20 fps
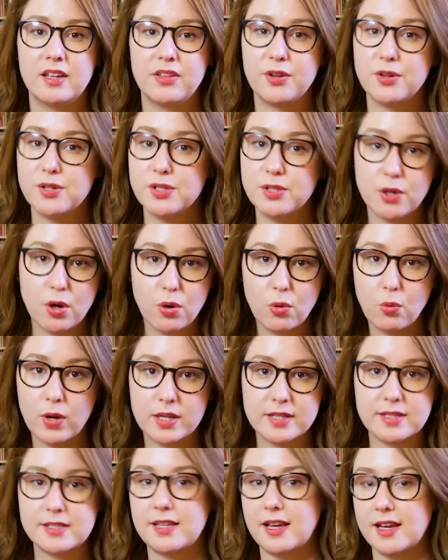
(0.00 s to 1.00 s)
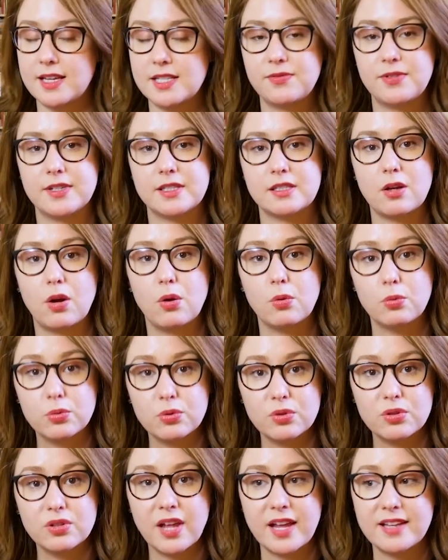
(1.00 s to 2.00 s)
There's no one-size-fits-all
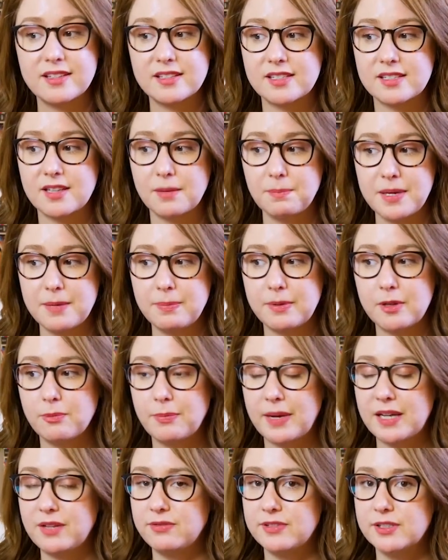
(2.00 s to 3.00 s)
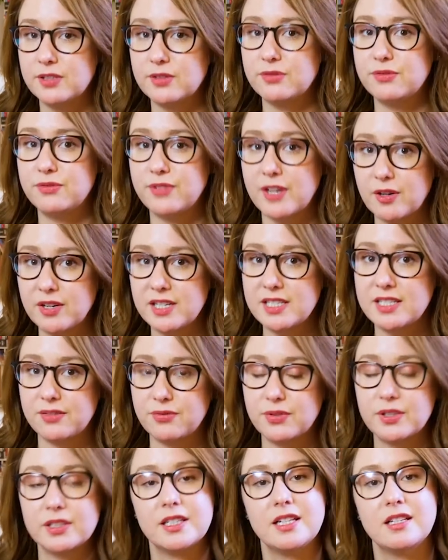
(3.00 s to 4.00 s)
rule, and some people might feel very
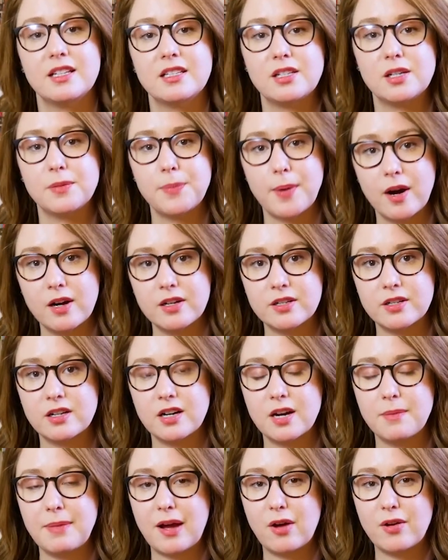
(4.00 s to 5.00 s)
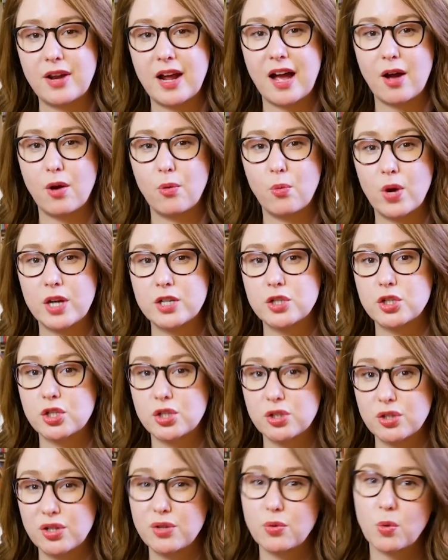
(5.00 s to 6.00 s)
differently than their partner about how one
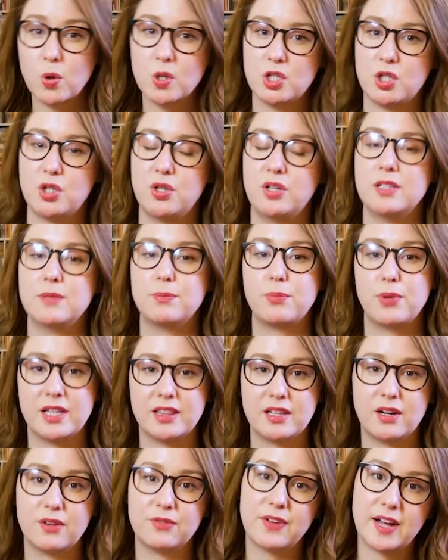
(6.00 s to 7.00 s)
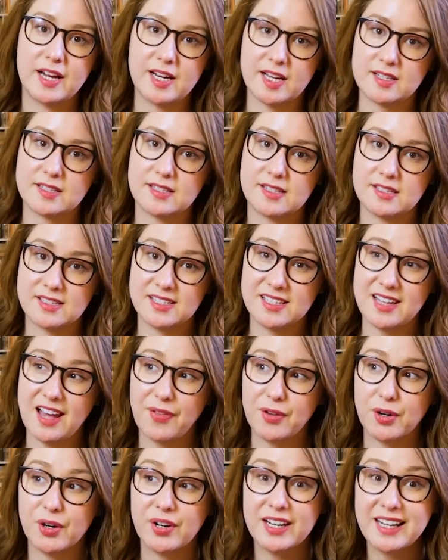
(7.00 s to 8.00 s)
should or shouldn't bring their finances
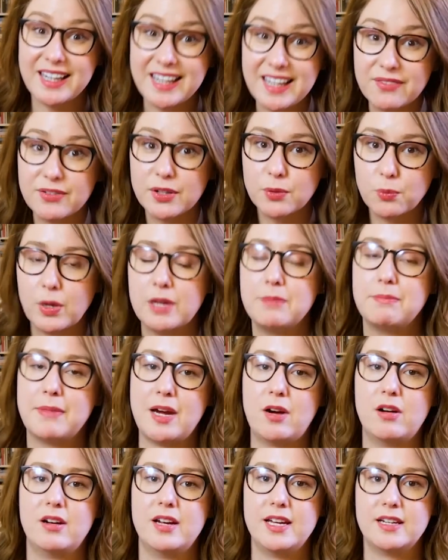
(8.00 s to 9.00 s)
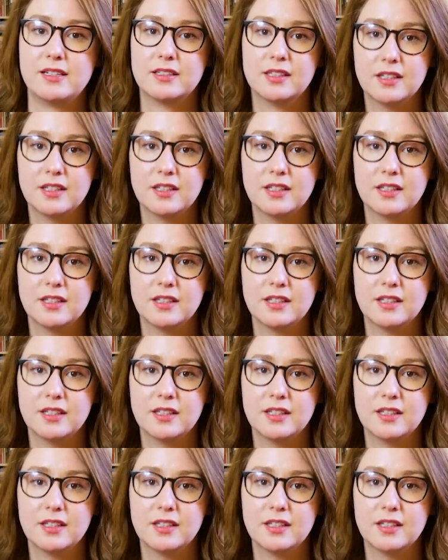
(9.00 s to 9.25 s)
together, even when married.